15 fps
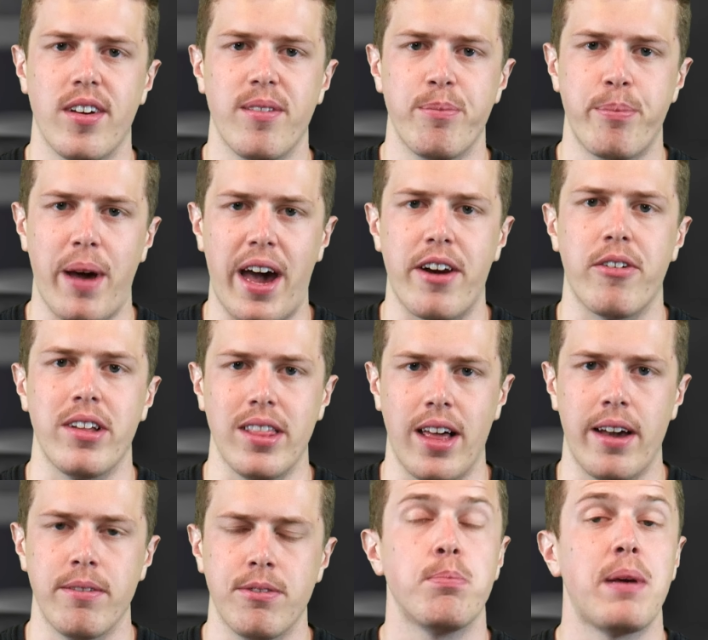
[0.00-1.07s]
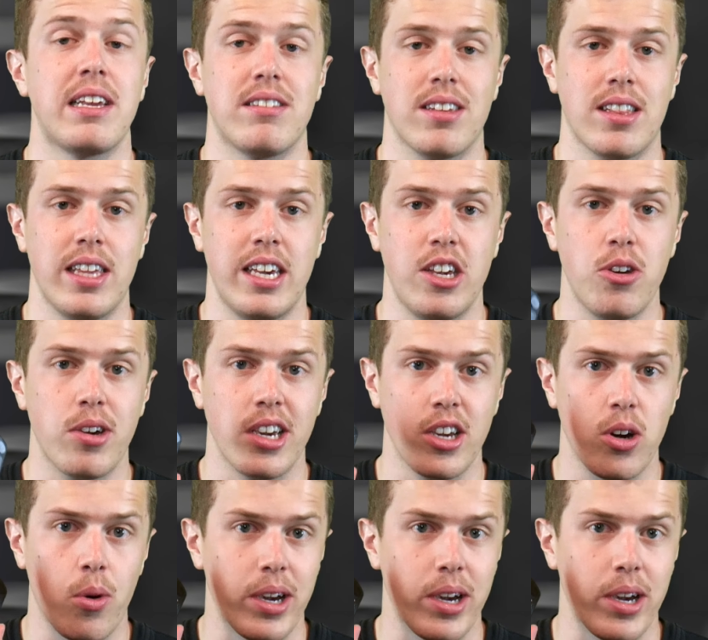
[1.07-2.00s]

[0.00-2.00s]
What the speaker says: of battery life. Basically, you can go